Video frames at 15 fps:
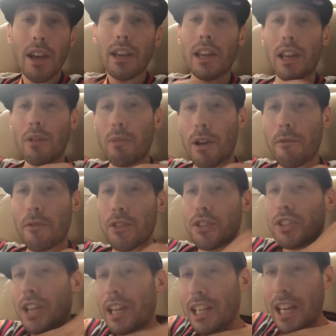getting ready for the
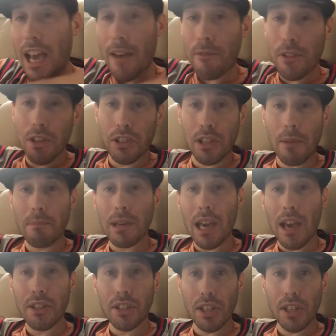second half of this NBA